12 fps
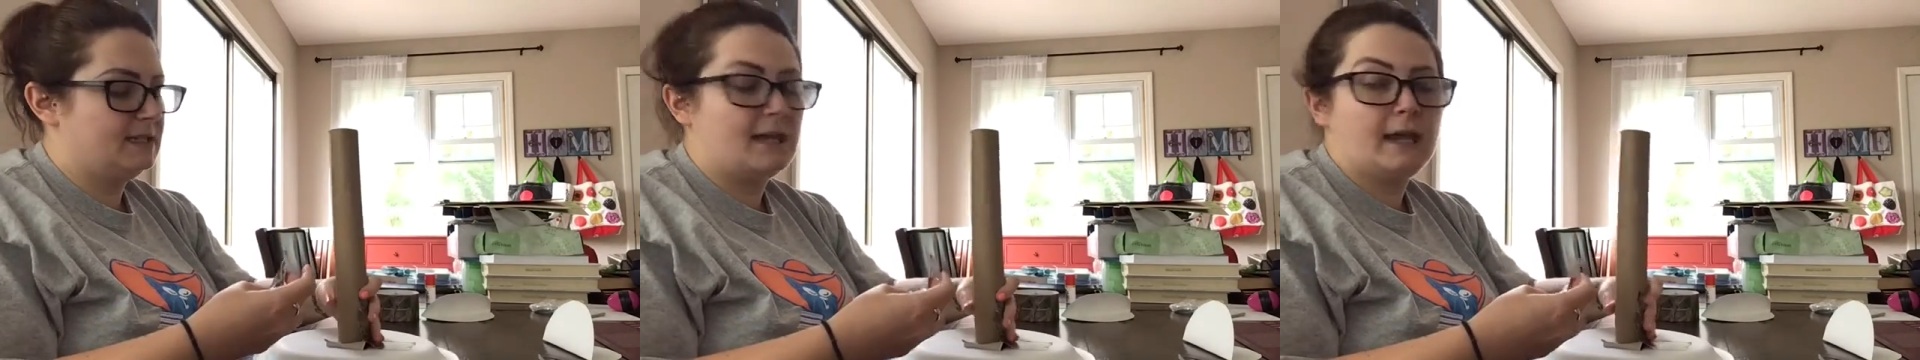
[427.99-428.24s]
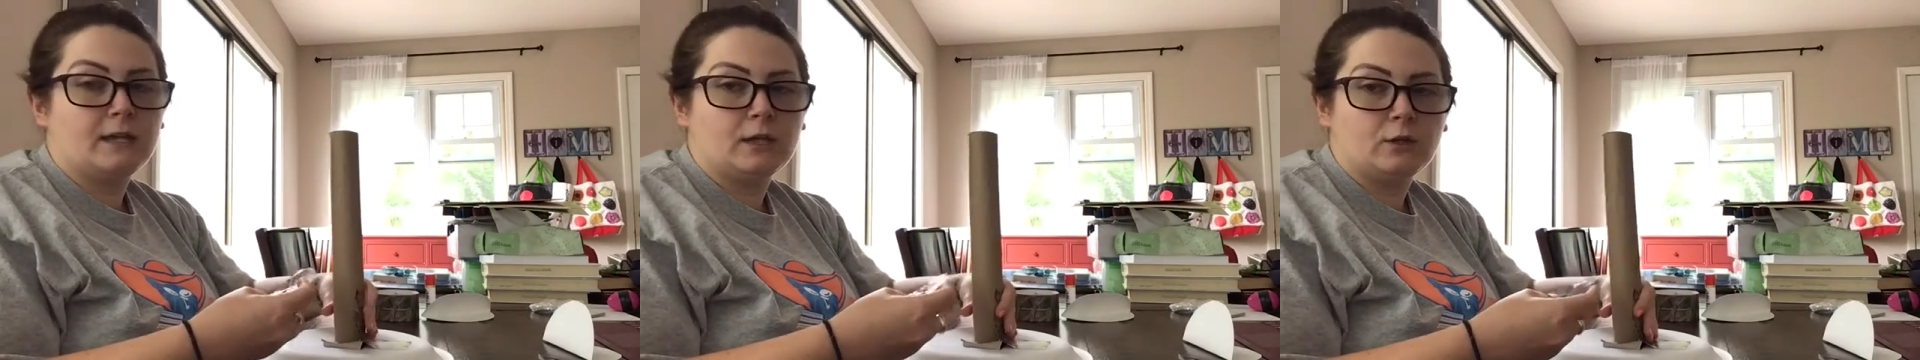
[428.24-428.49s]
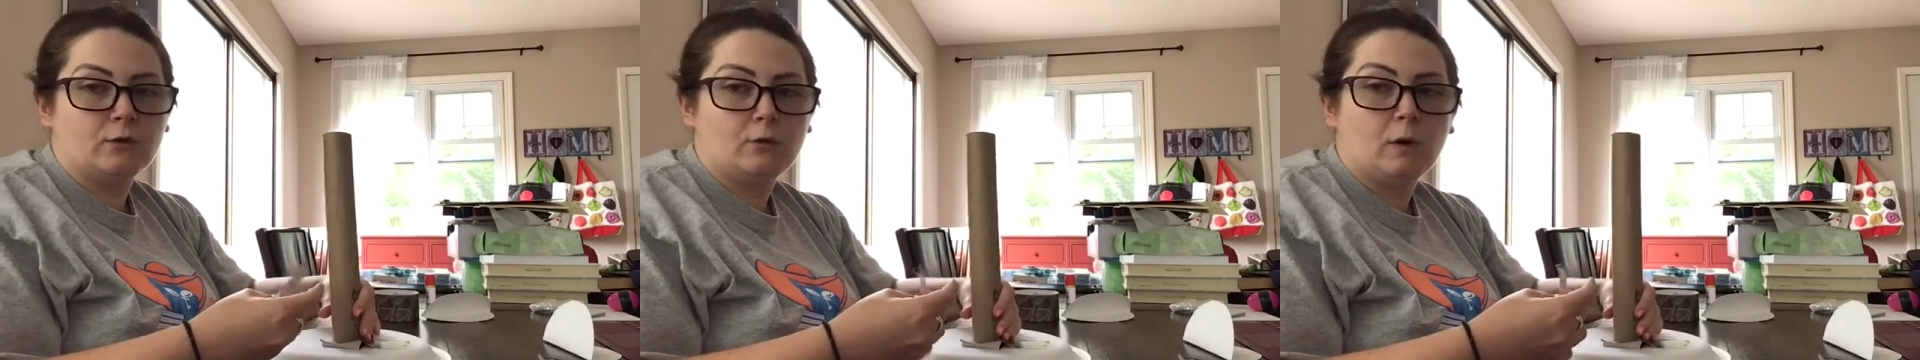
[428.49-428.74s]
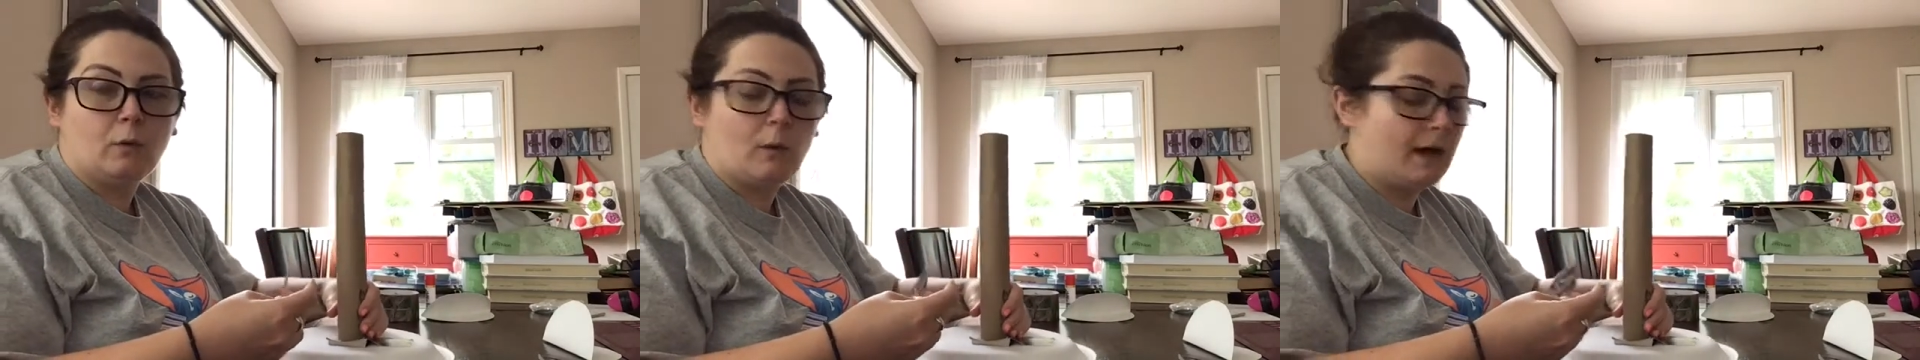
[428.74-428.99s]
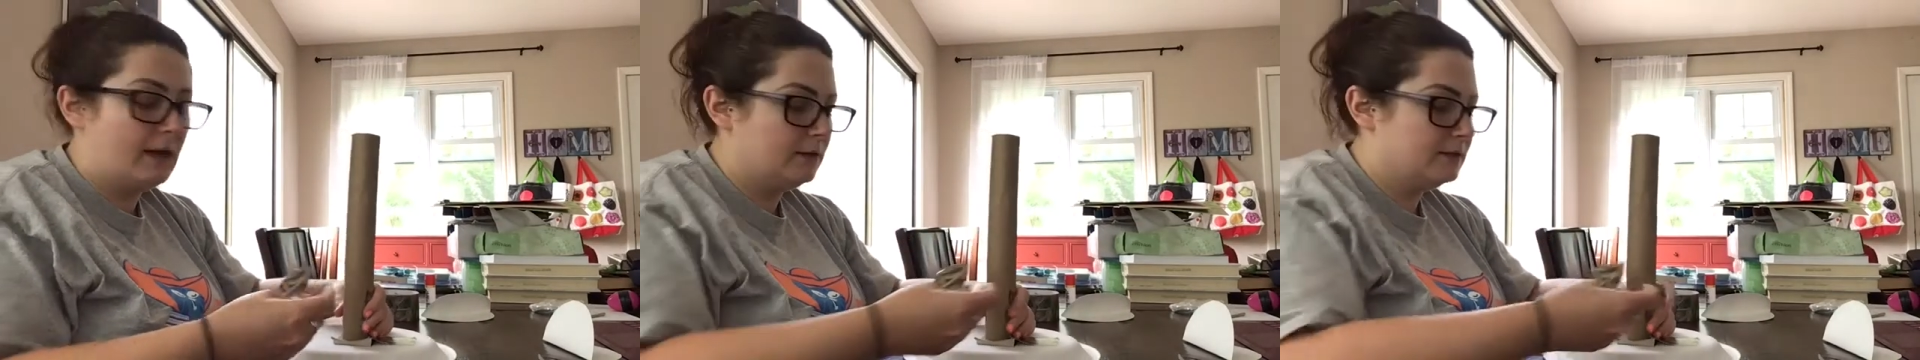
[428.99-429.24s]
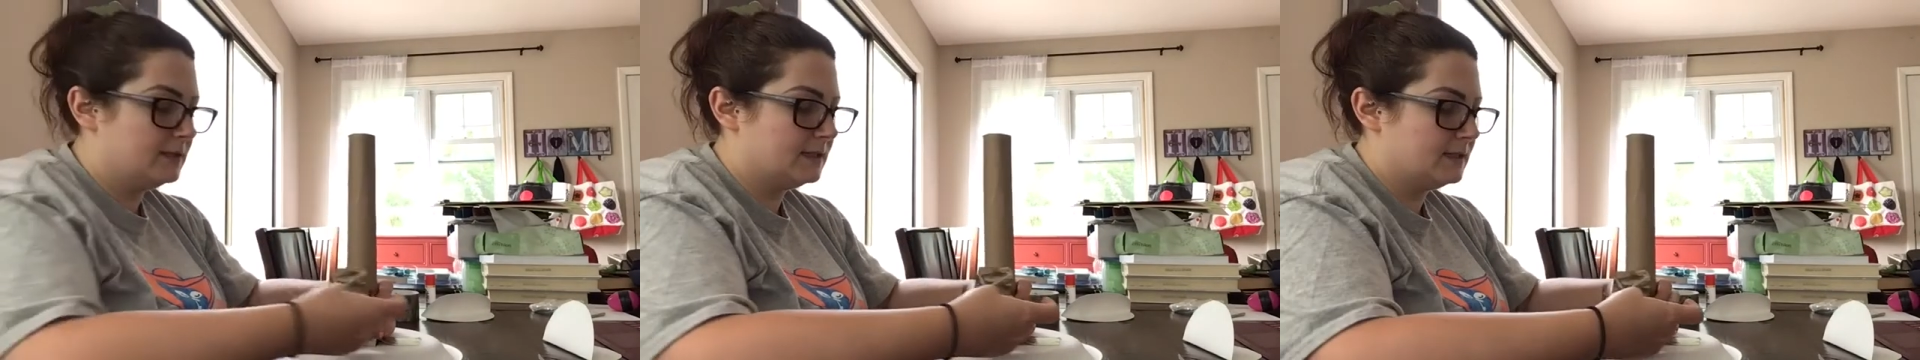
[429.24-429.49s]
take you a while
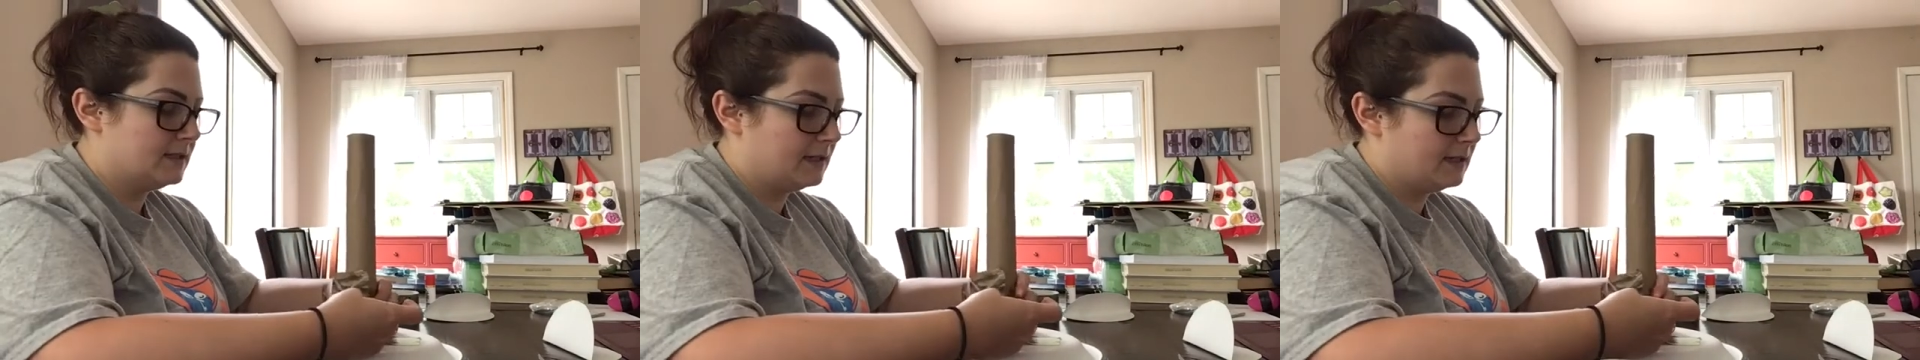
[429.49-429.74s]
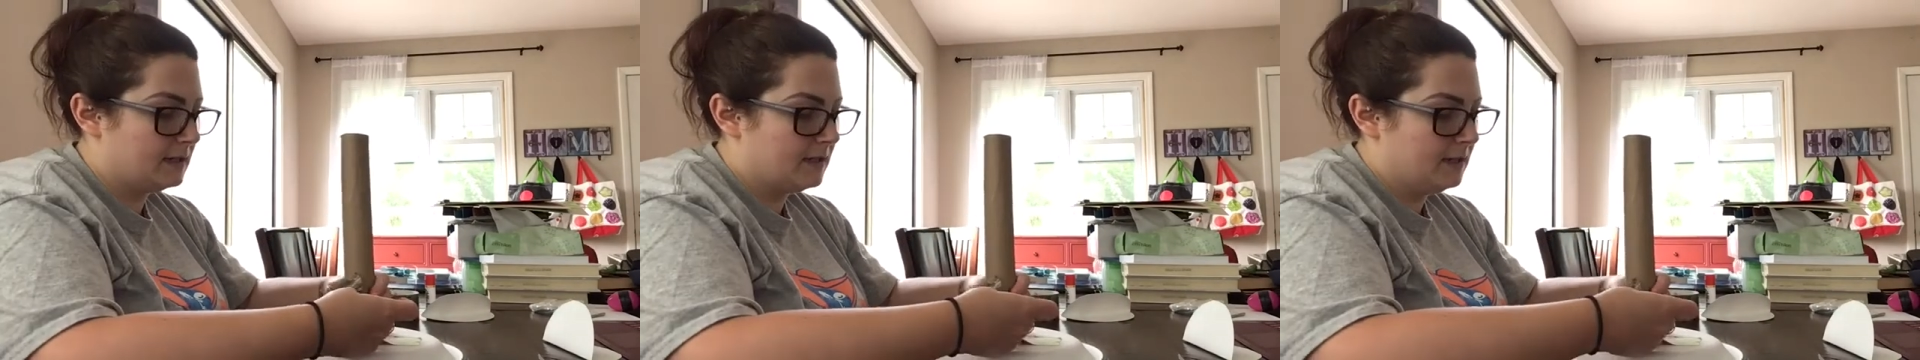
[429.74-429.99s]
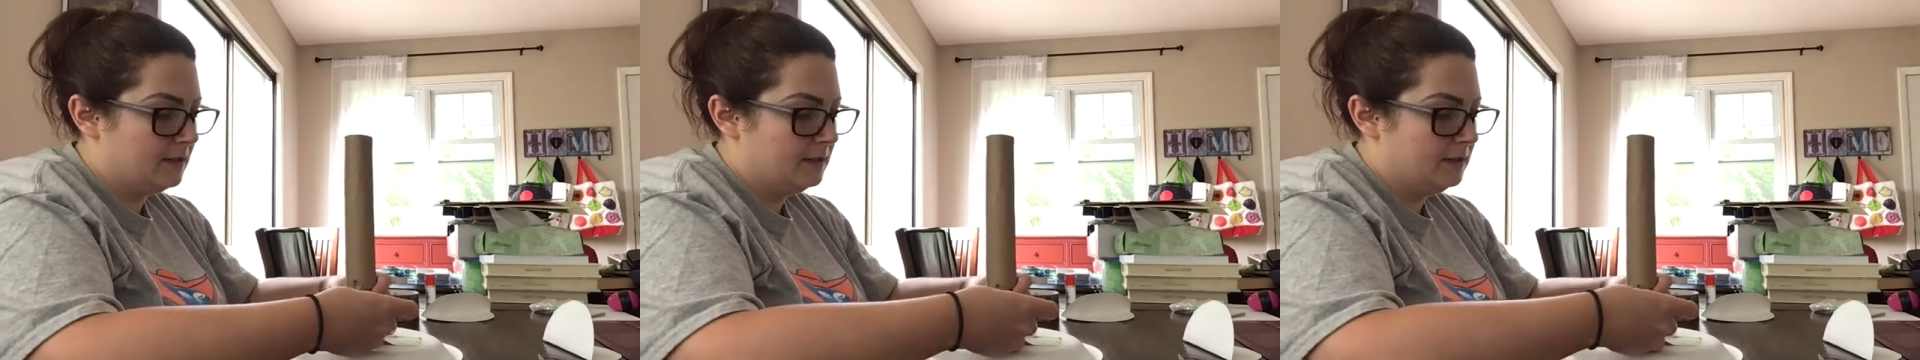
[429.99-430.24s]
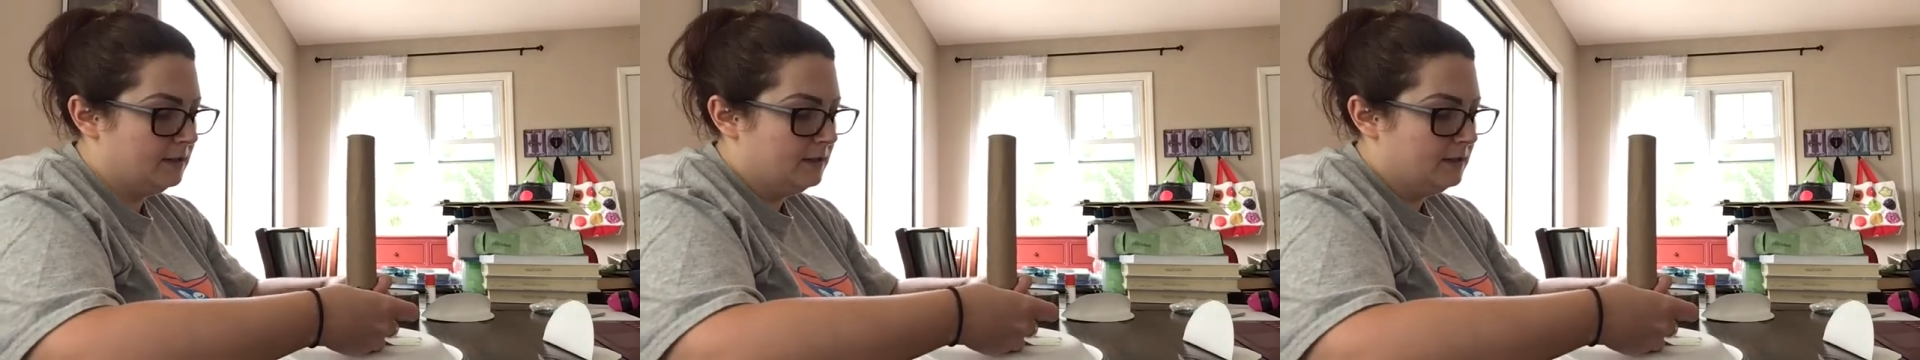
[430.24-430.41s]
to stick it on.